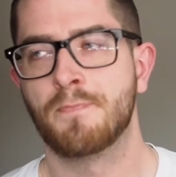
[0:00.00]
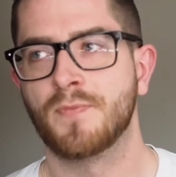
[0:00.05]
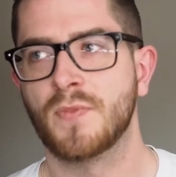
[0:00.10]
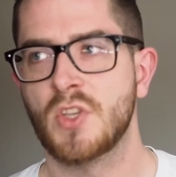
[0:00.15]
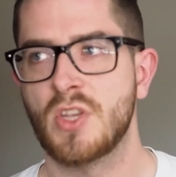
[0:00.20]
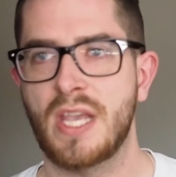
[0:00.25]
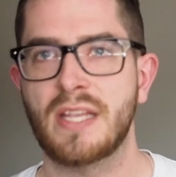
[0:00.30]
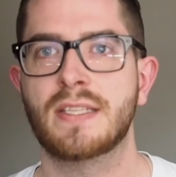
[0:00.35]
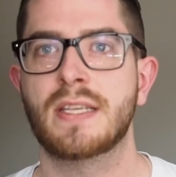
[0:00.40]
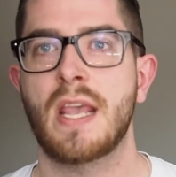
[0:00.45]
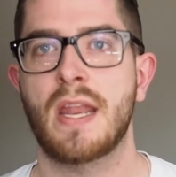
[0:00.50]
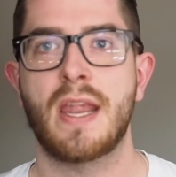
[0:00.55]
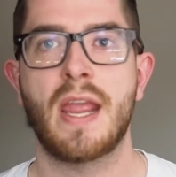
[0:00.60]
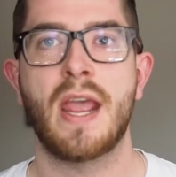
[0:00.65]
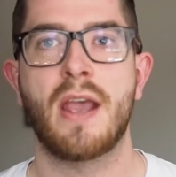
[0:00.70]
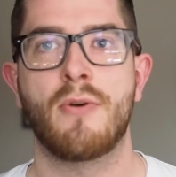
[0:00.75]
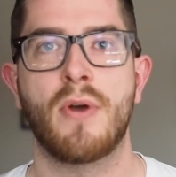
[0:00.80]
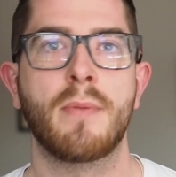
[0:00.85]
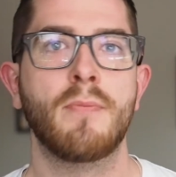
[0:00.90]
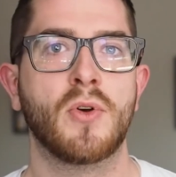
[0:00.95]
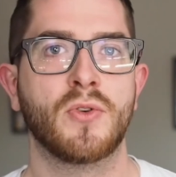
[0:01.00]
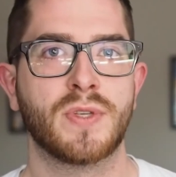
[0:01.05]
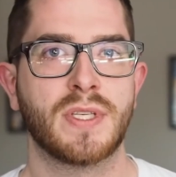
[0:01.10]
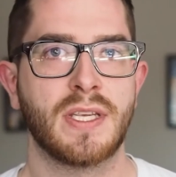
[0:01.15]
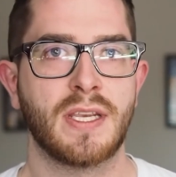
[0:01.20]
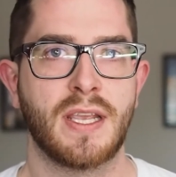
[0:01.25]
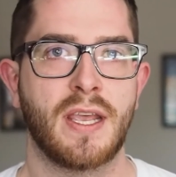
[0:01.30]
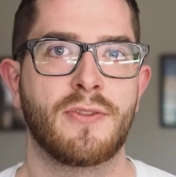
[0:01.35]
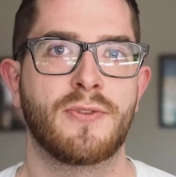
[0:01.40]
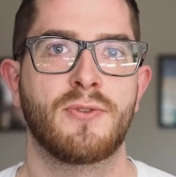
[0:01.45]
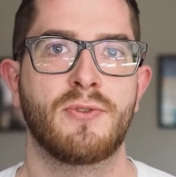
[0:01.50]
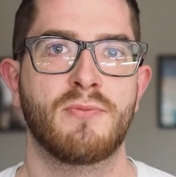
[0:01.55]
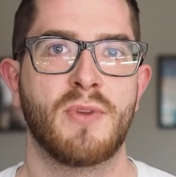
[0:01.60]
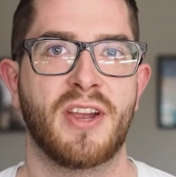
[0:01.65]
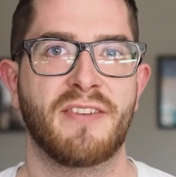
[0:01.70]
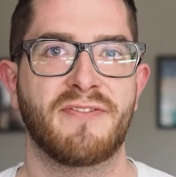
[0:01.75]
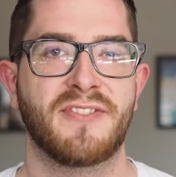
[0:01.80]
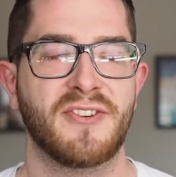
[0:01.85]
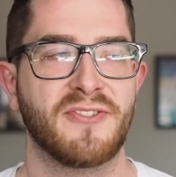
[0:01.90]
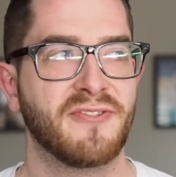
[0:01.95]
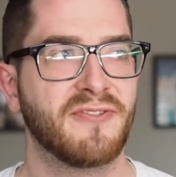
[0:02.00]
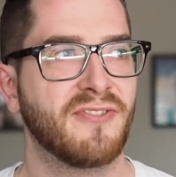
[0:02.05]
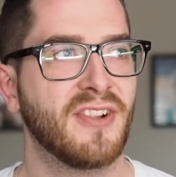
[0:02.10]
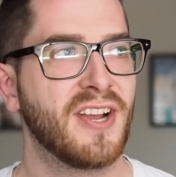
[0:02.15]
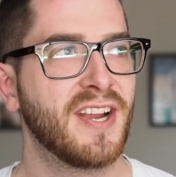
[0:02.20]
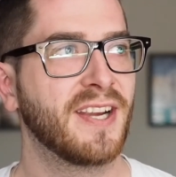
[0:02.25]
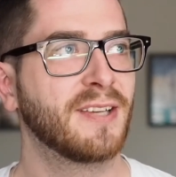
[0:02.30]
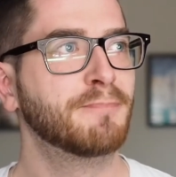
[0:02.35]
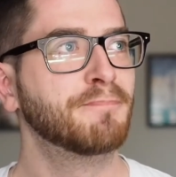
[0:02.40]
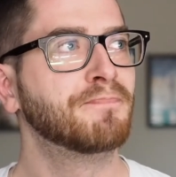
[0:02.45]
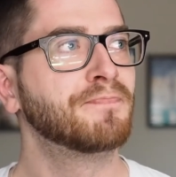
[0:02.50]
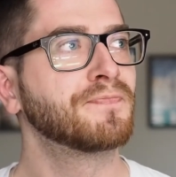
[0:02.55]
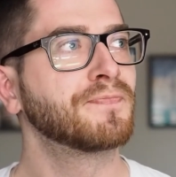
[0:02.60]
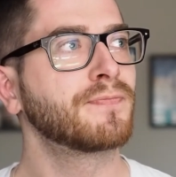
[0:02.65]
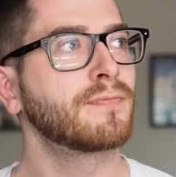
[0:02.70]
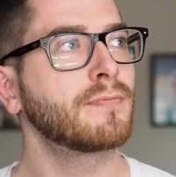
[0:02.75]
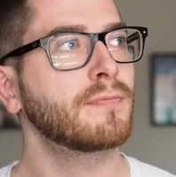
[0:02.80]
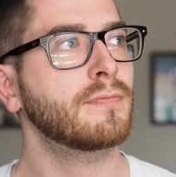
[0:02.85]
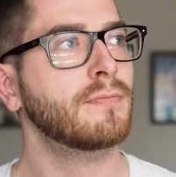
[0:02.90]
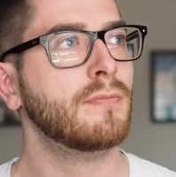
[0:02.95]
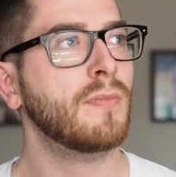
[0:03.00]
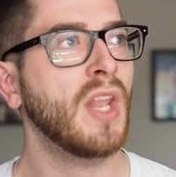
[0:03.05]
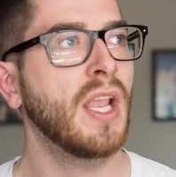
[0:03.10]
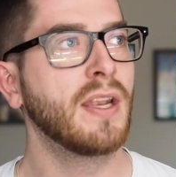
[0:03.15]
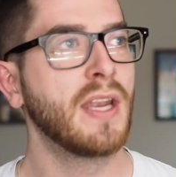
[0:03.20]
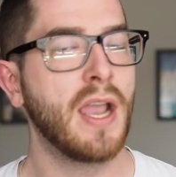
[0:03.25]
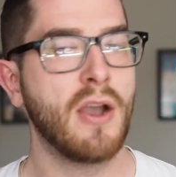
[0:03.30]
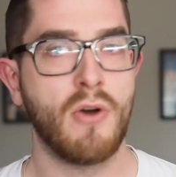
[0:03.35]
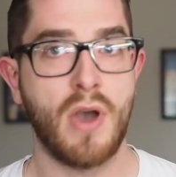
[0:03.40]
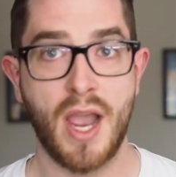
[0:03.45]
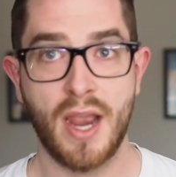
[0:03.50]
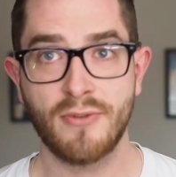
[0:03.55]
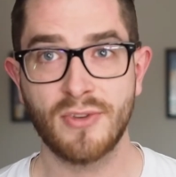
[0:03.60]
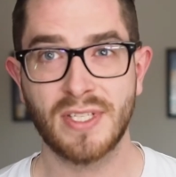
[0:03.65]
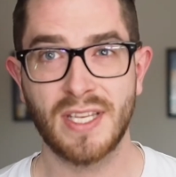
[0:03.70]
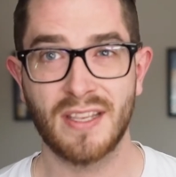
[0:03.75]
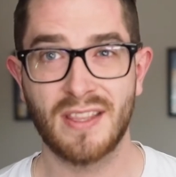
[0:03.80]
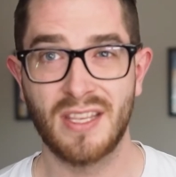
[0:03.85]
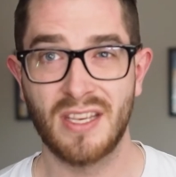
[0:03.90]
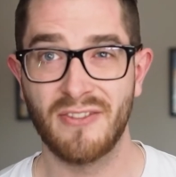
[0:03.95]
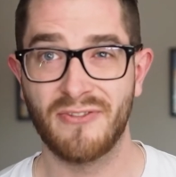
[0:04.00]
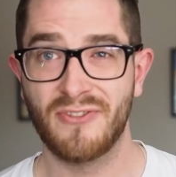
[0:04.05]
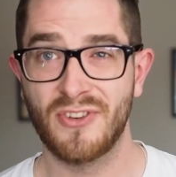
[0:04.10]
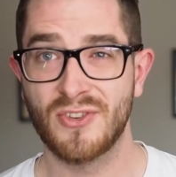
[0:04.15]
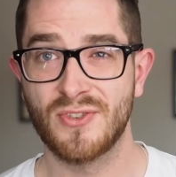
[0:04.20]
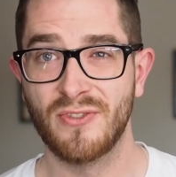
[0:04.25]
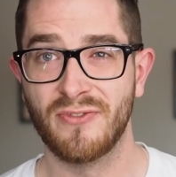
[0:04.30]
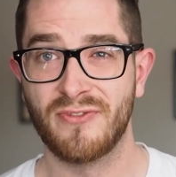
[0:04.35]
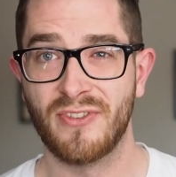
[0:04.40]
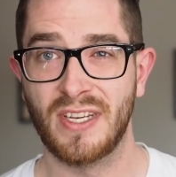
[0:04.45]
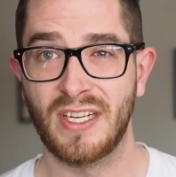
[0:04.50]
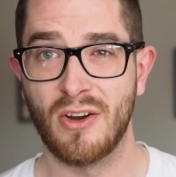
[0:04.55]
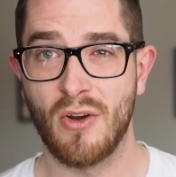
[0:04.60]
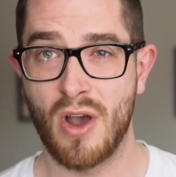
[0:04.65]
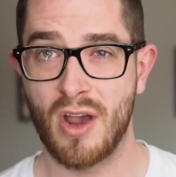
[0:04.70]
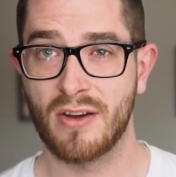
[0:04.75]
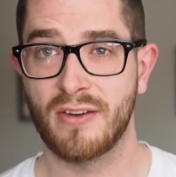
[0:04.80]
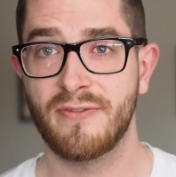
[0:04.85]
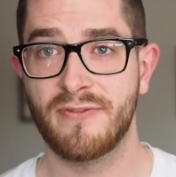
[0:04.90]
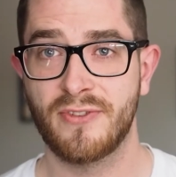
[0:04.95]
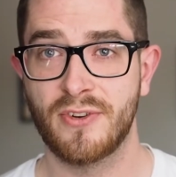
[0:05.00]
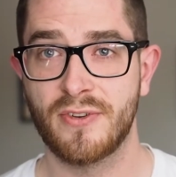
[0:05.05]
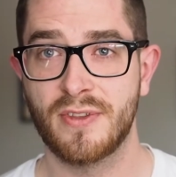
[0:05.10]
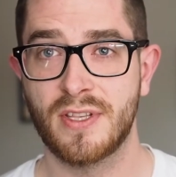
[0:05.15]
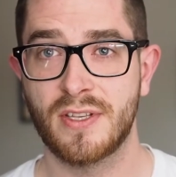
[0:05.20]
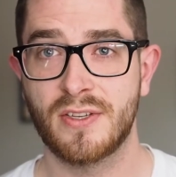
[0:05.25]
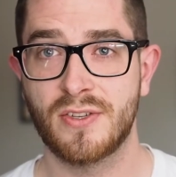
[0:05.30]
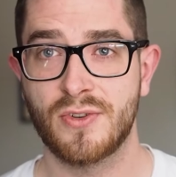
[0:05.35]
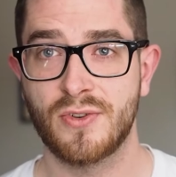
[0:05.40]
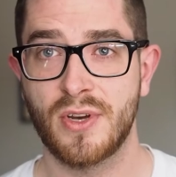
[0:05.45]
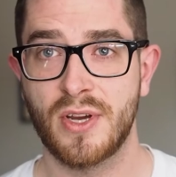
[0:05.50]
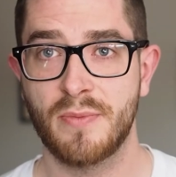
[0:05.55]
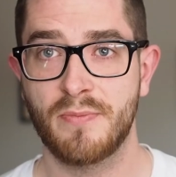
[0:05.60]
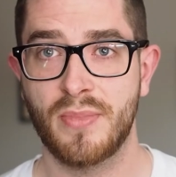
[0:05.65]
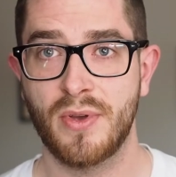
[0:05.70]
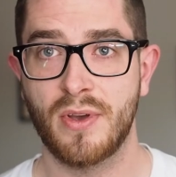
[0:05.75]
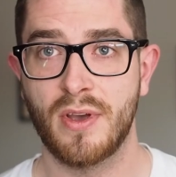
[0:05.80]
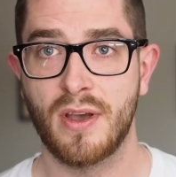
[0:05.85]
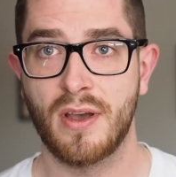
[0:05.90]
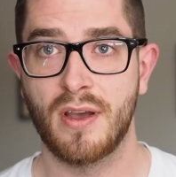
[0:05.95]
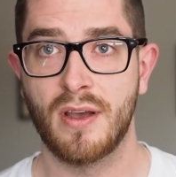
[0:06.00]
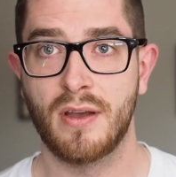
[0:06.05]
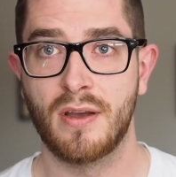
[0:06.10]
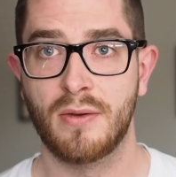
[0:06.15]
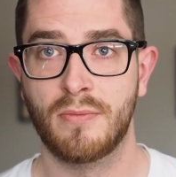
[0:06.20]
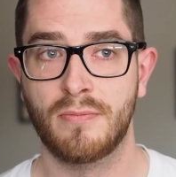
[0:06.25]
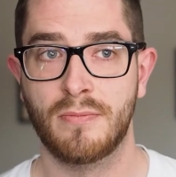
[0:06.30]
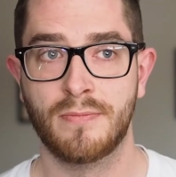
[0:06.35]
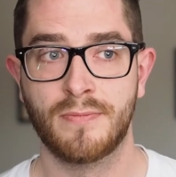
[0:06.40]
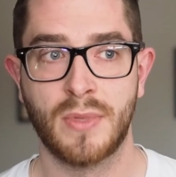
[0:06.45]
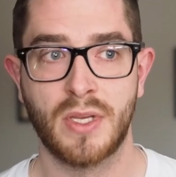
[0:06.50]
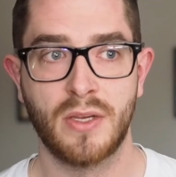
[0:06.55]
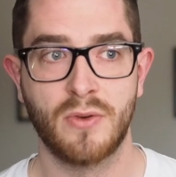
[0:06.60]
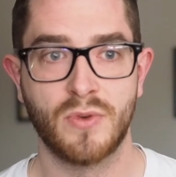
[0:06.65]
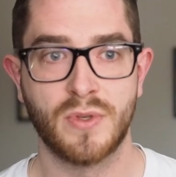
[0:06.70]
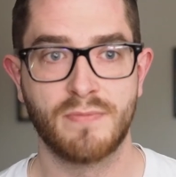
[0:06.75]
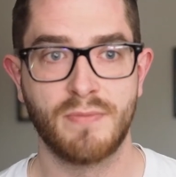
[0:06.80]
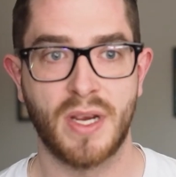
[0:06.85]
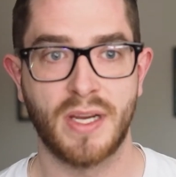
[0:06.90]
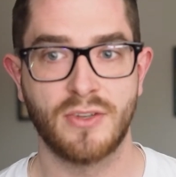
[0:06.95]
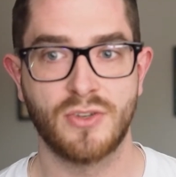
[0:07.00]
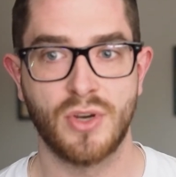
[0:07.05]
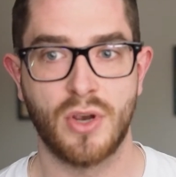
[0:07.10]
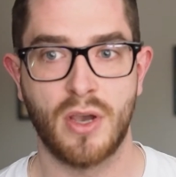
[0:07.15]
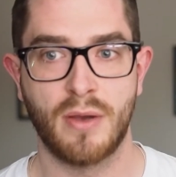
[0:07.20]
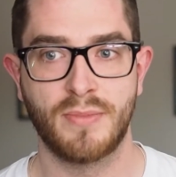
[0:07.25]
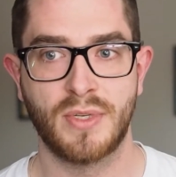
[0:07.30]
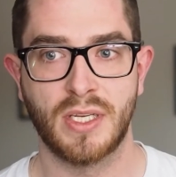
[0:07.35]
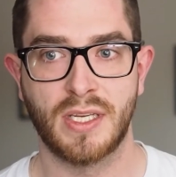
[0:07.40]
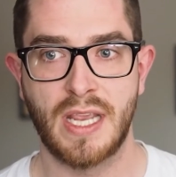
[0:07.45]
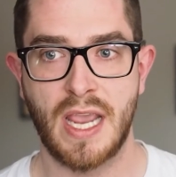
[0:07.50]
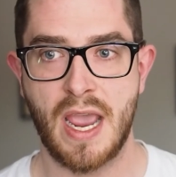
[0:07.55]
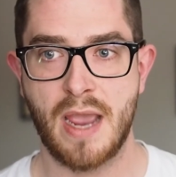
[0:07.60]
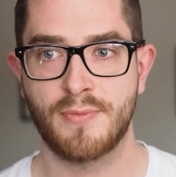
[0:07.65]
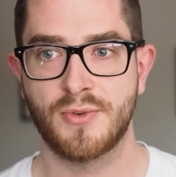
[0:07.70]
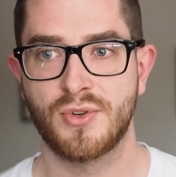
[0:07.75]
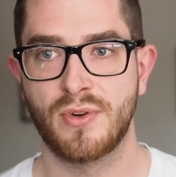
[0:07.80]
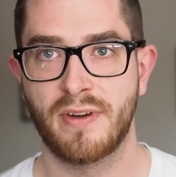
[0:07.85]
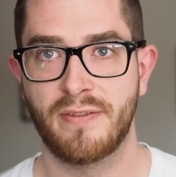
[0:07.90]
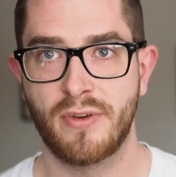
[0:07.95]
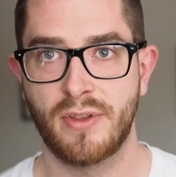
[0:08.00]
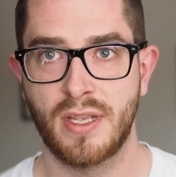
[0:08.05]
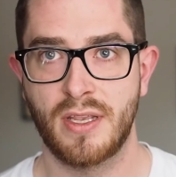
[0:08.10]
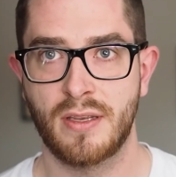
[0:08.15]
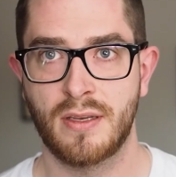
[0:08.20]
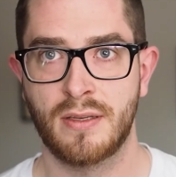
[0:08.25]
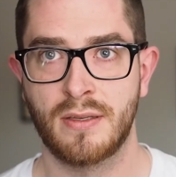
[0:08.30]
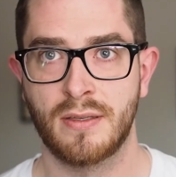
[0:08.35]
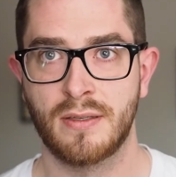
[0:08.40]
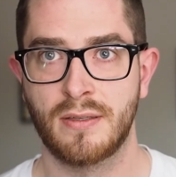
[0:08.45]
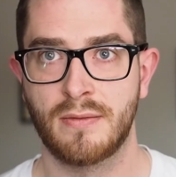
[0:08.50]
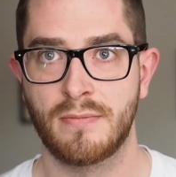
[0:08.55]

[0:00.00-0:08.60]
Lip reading: So that's kind of how I mostly get through my fear of flying. Now, I was like the official videographer of this trip. It was my job to capture everything,